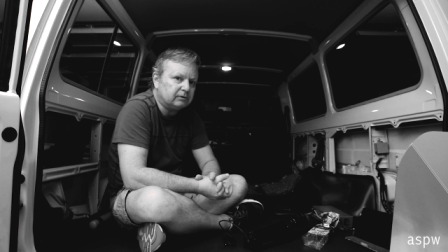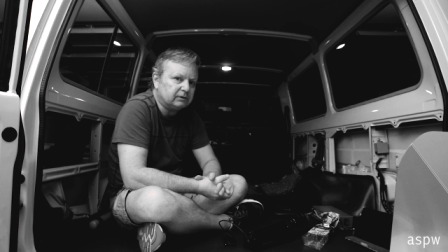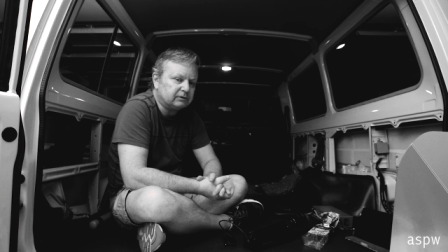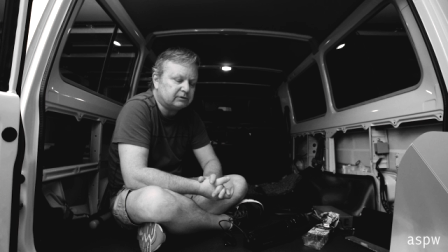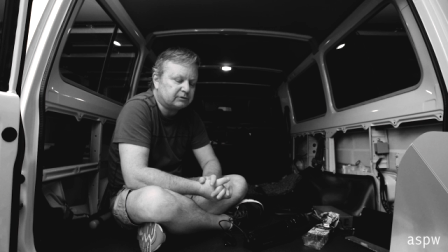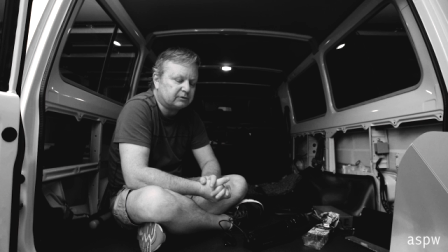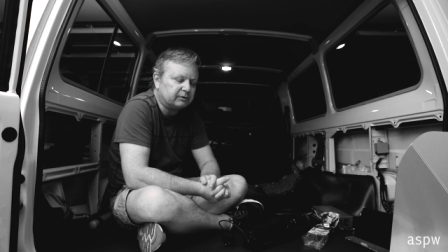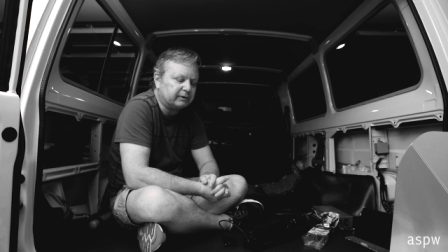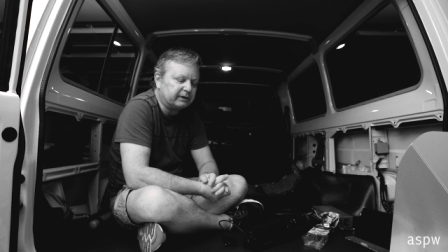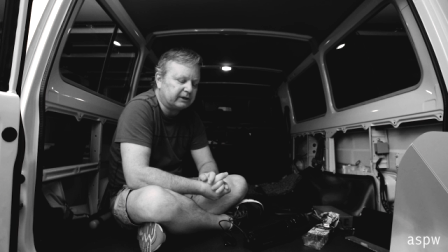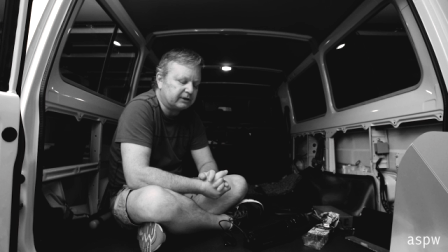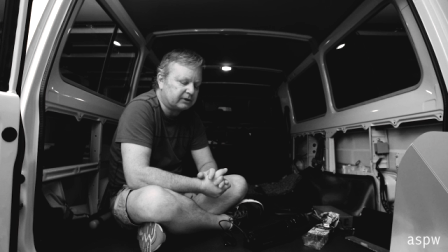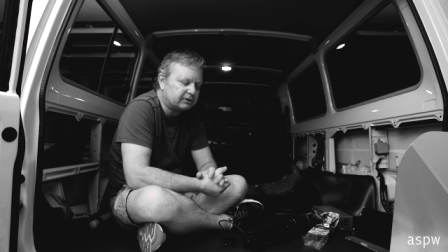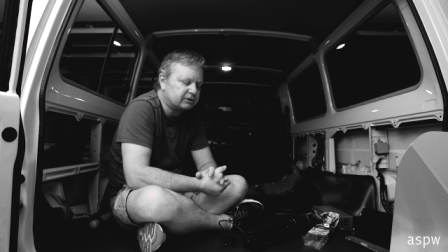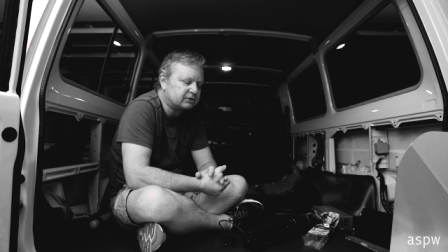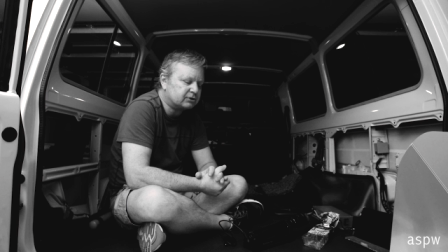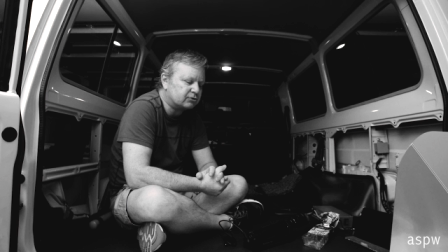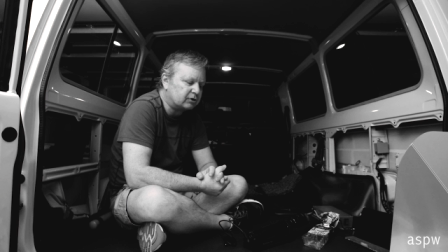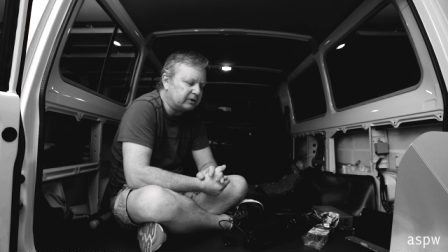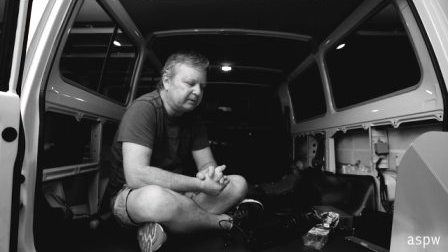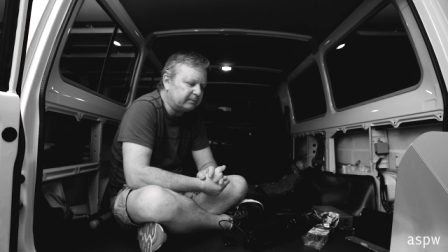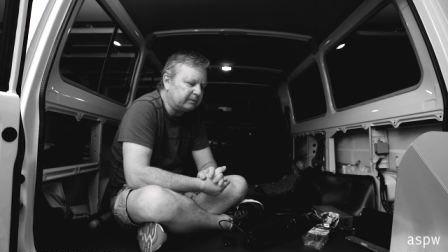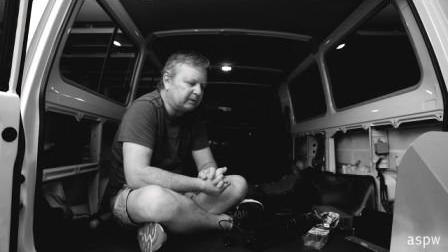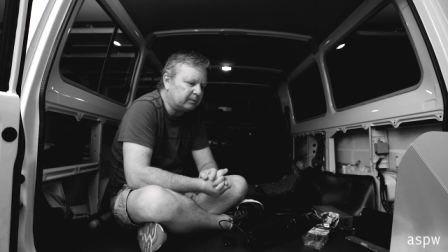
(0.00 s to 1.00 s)
It's doing
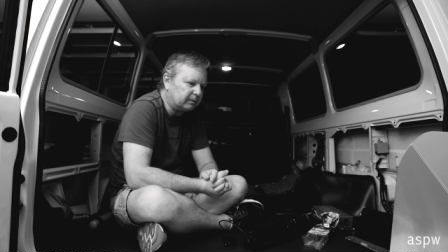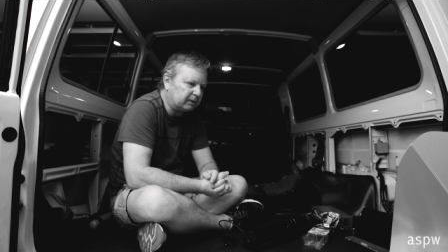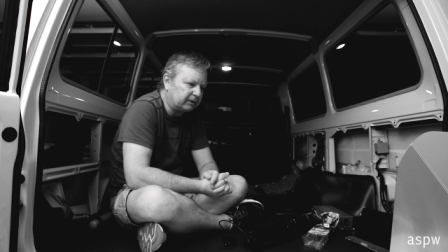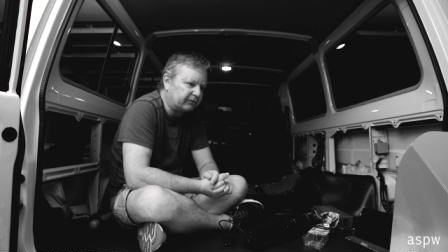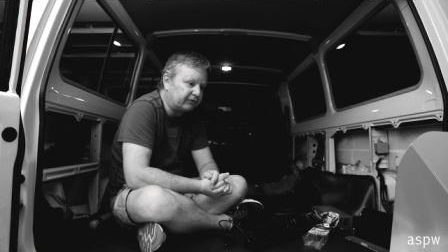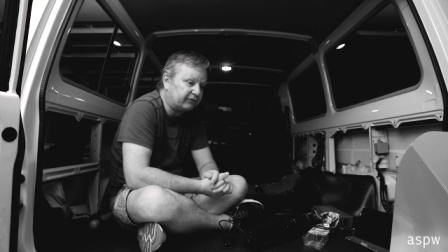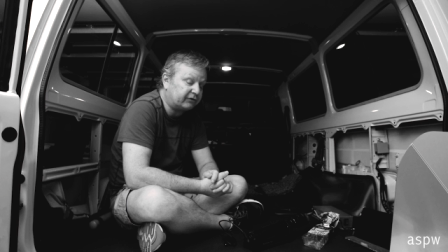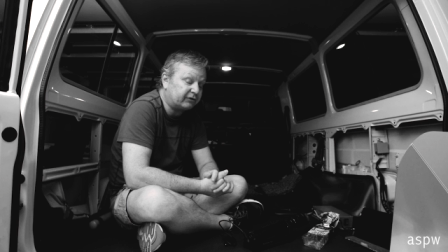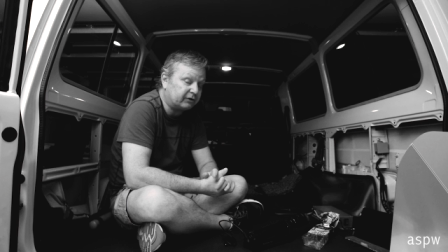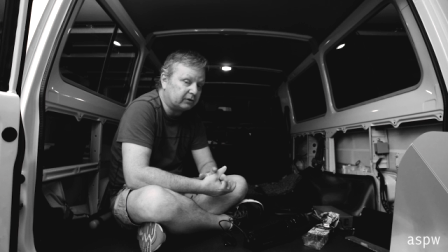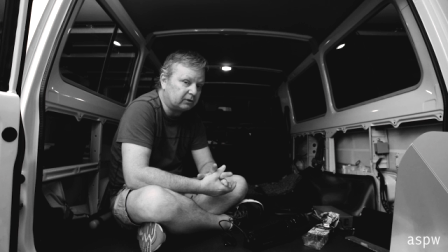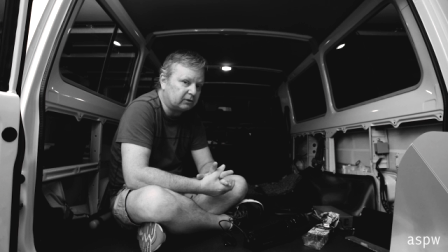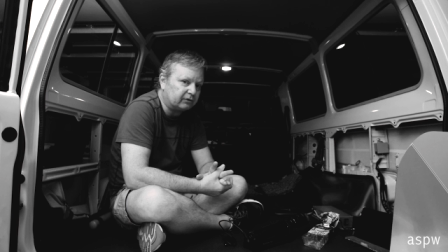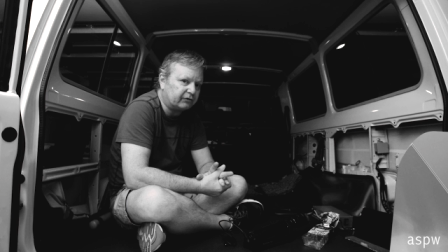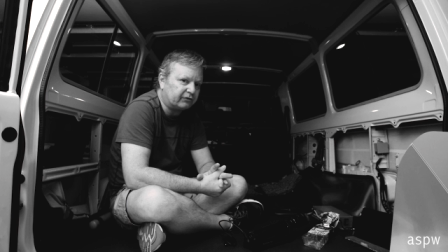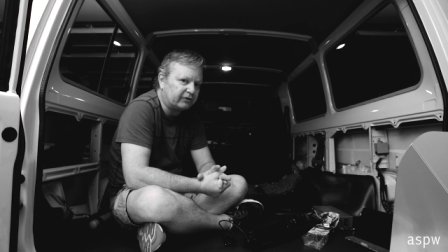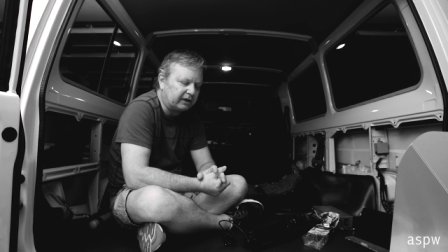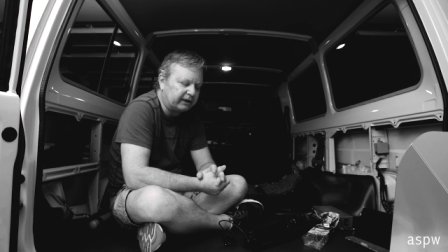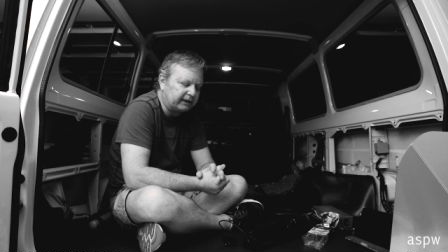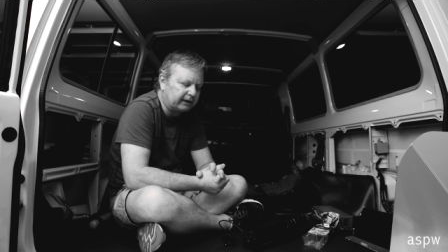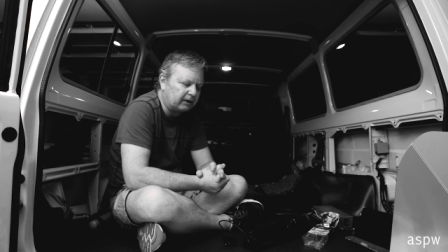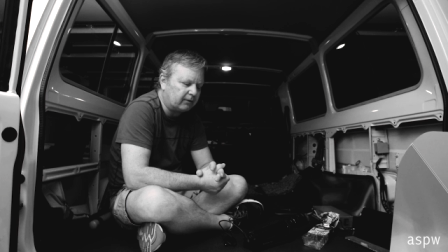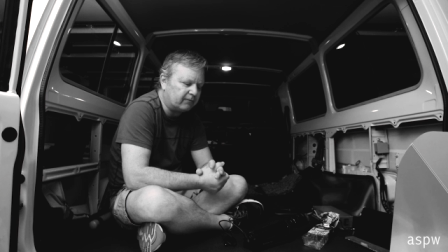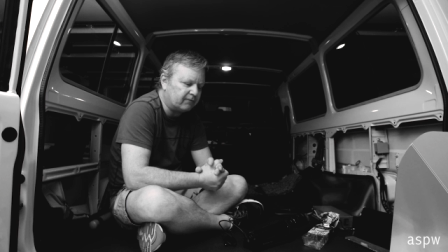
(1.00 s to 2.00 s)
extremely well, still
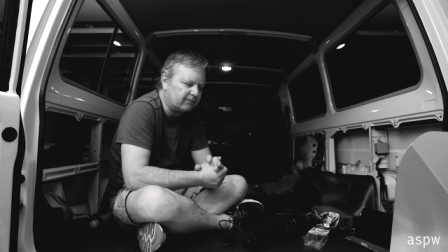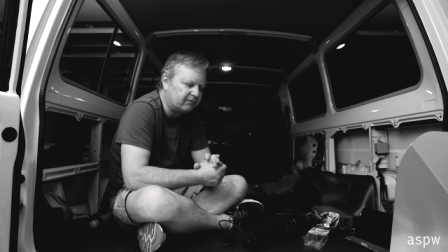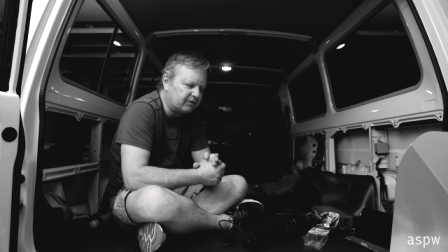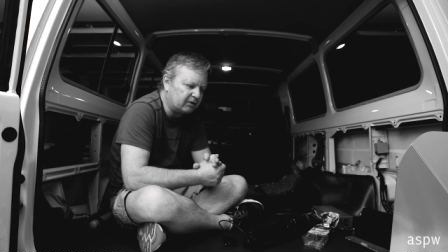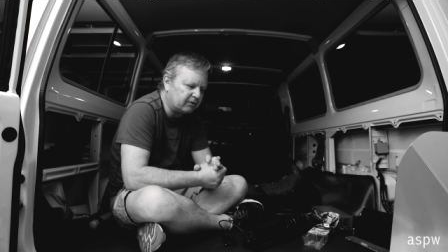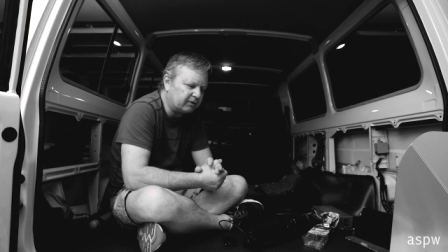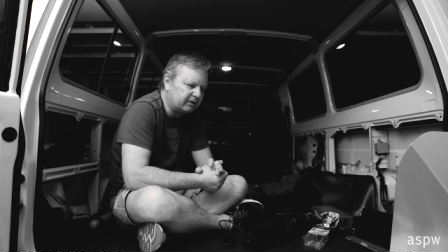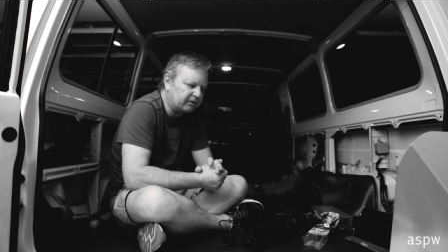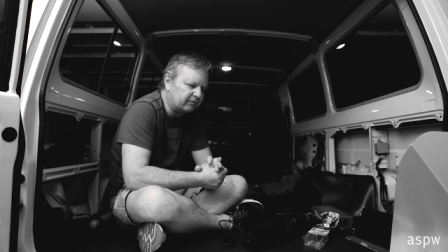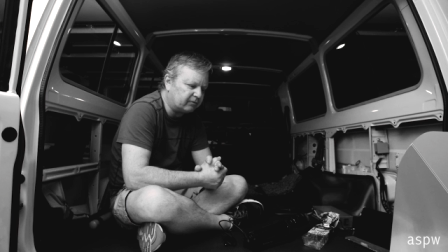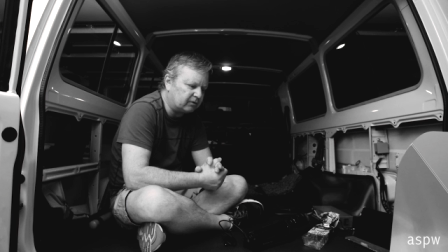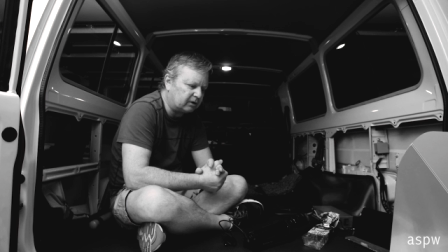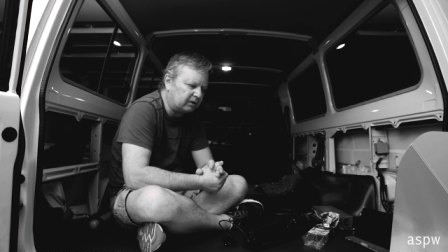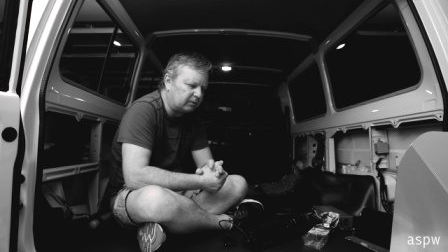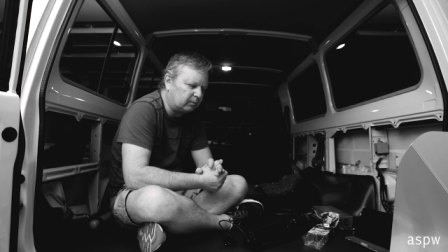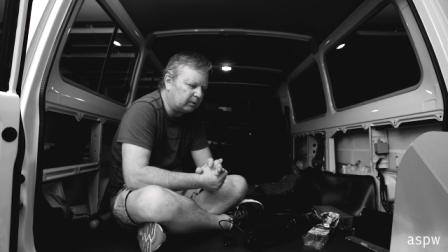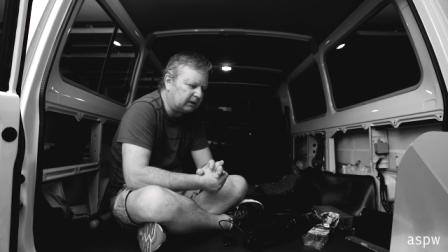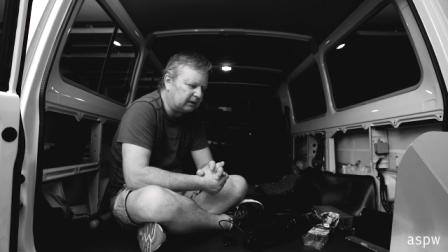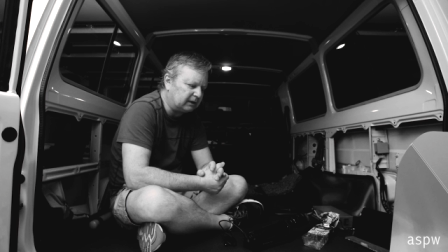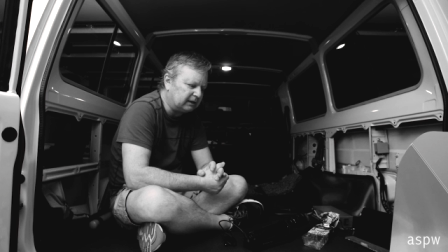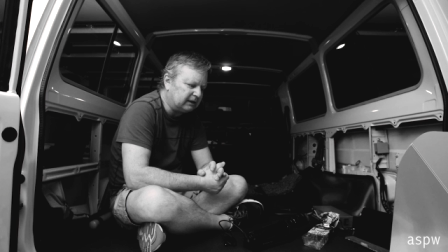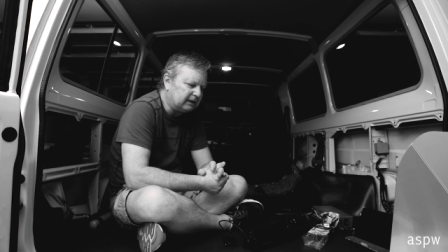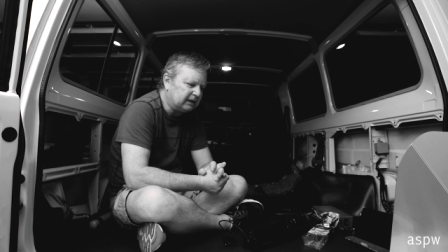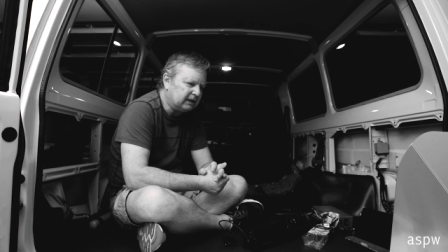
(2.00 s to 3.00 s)
selling very, very
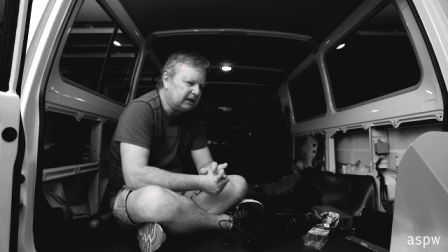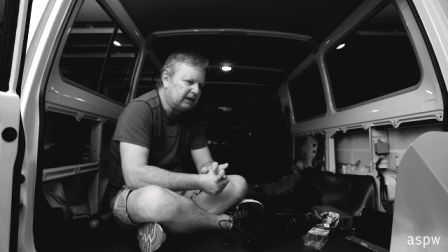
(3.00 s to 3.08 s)
well.